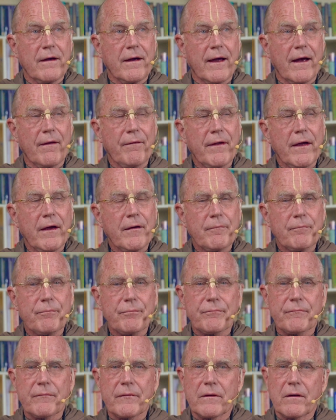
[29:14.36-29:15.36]
And then,
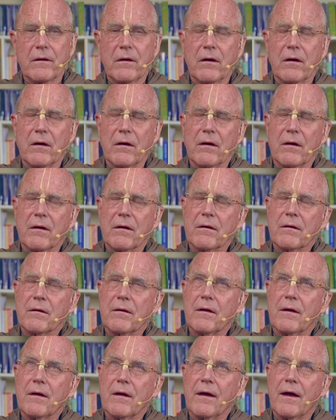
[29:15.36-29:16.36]

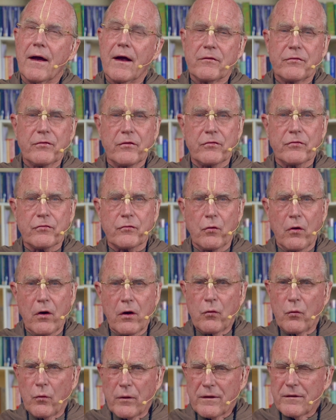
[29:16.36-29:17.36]
as the
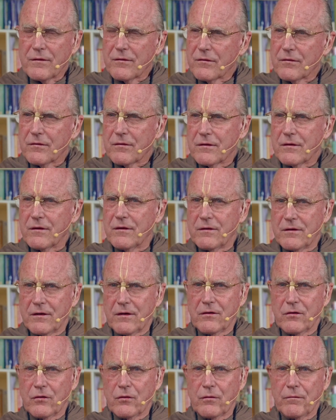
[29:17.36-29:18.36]
strong winds
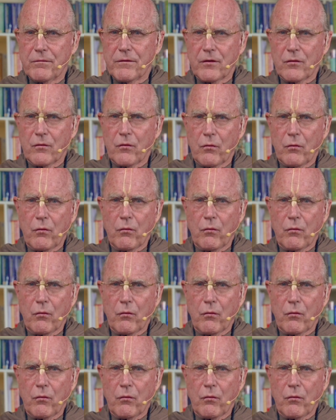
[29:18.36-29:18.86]
continued,